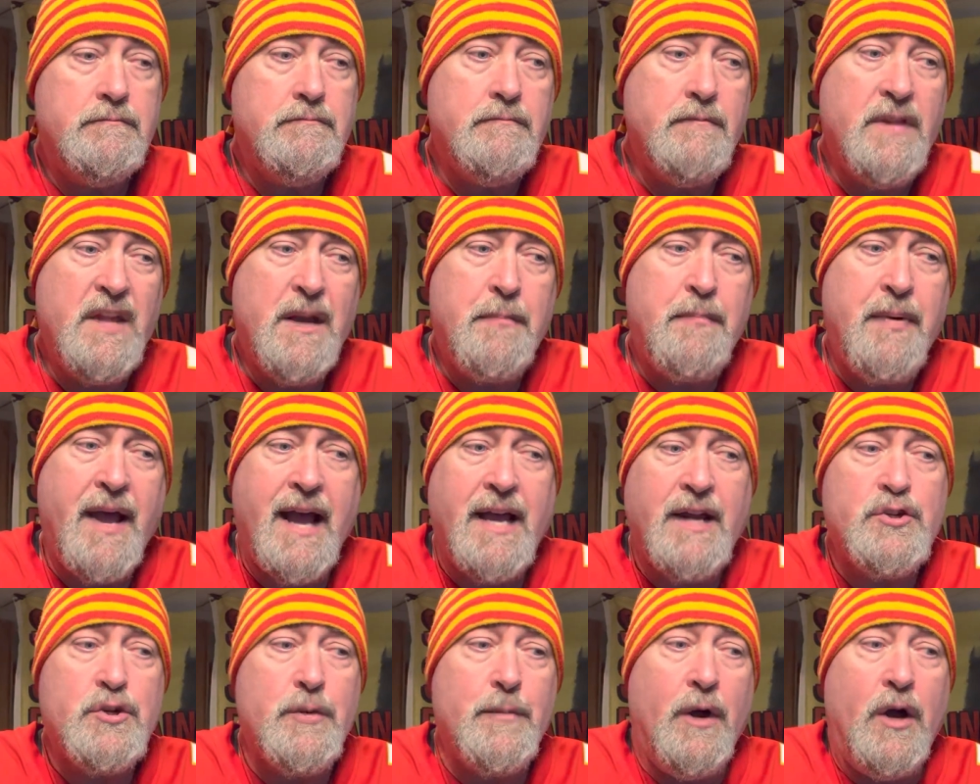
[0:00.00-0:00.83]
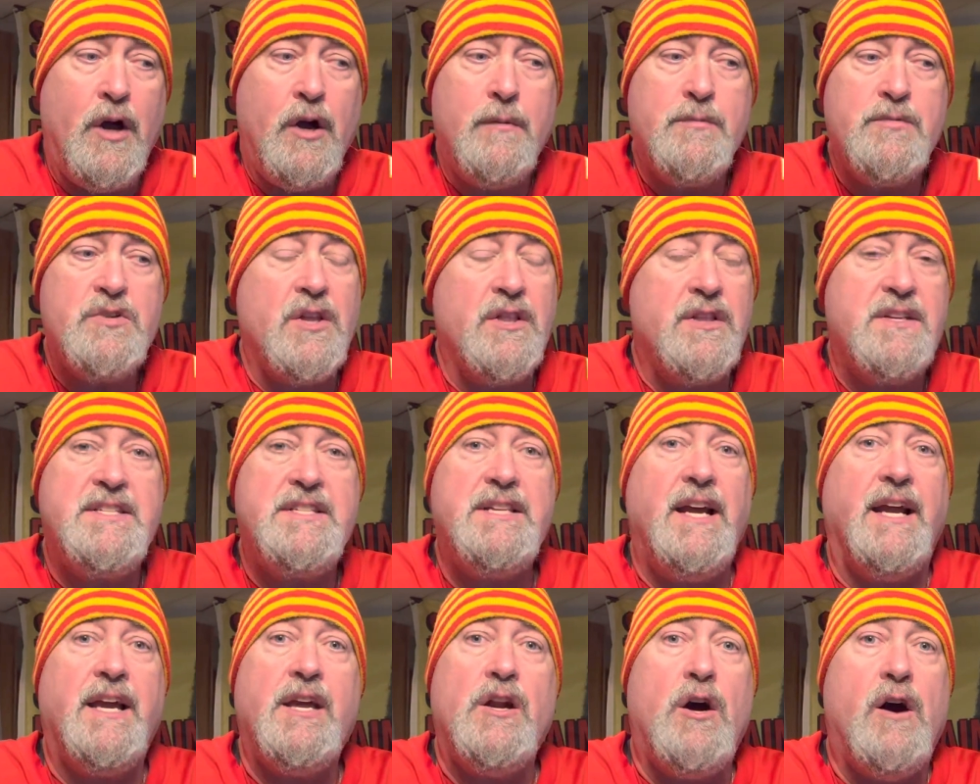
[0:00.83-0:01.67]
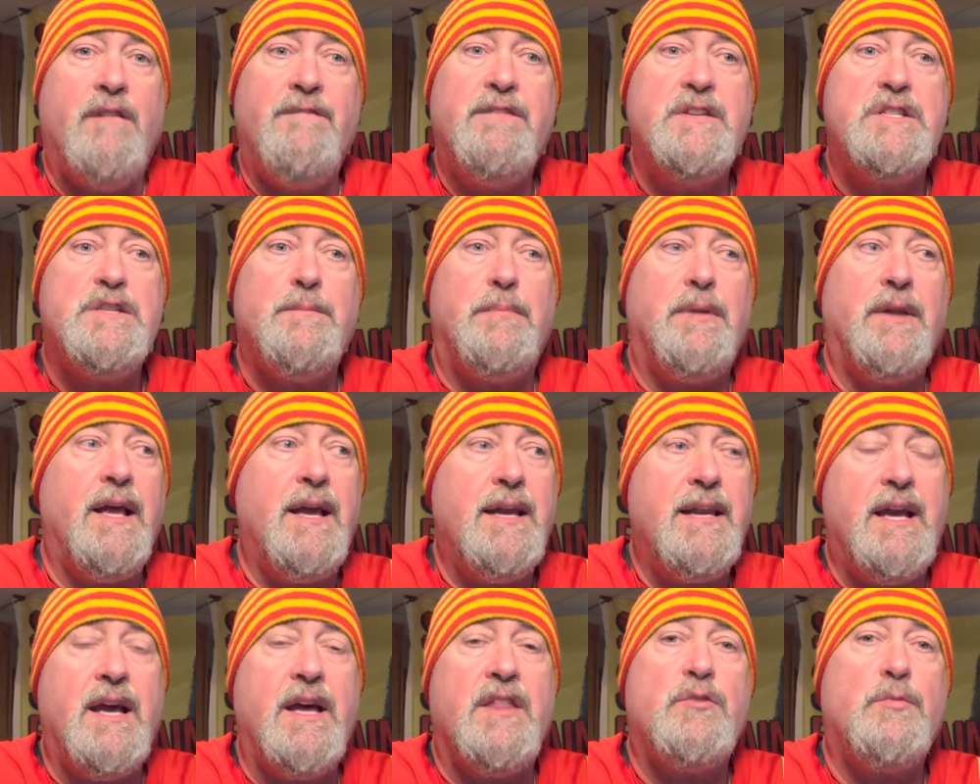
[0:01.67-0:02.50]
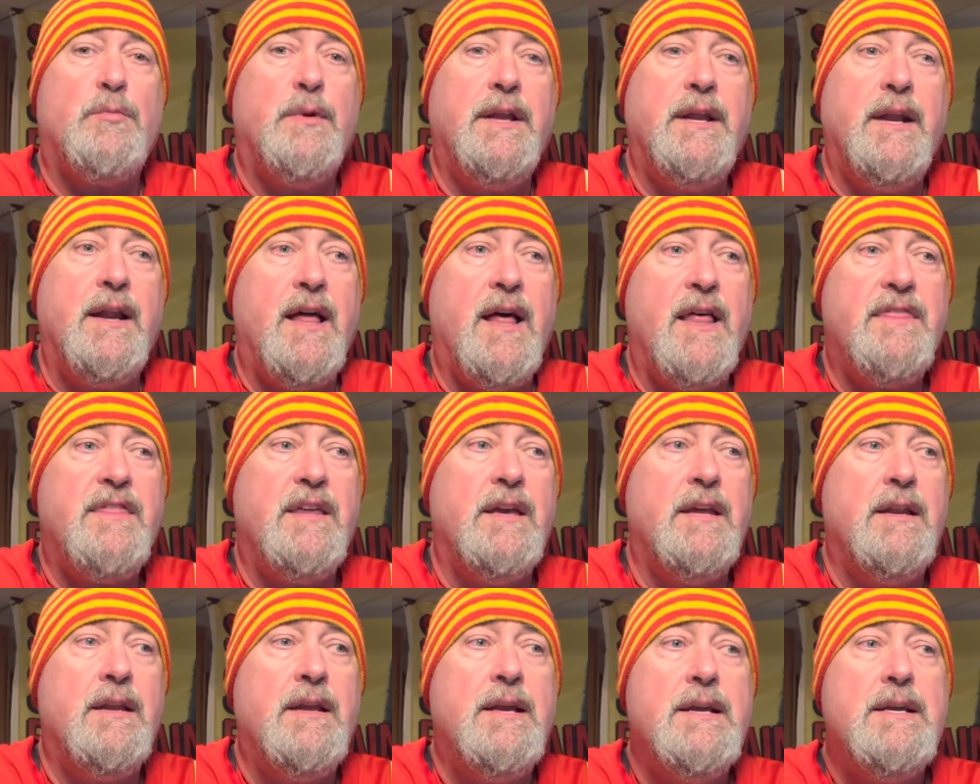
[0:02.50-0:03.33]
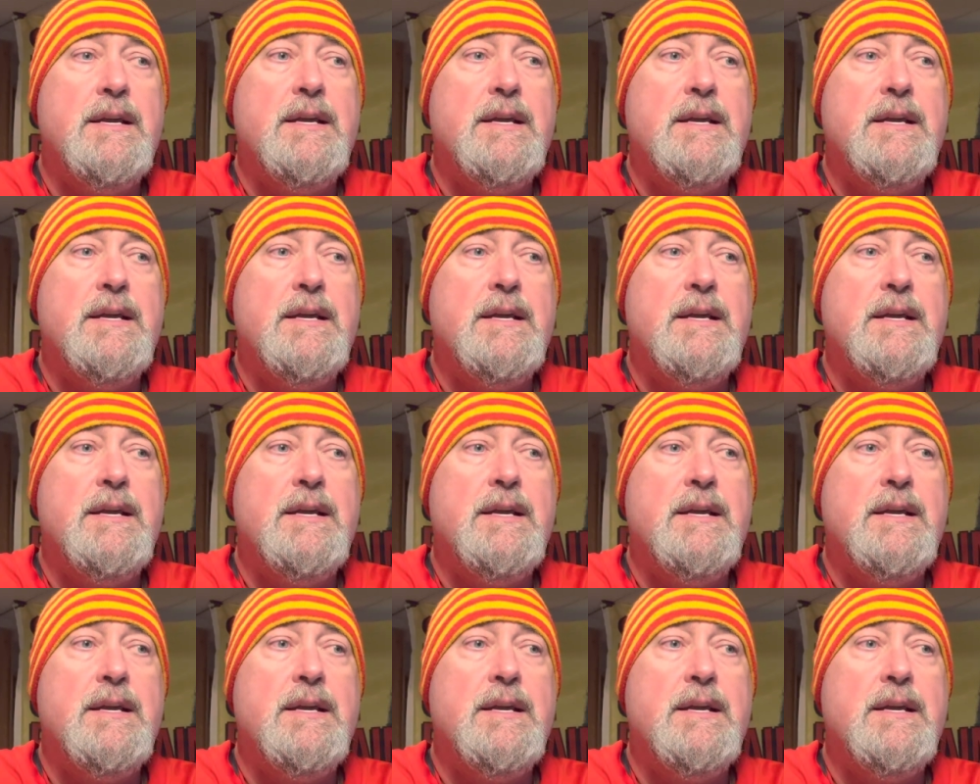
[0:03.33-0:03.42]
Then Patrick Mahomes on the second offensive play, down 3-0.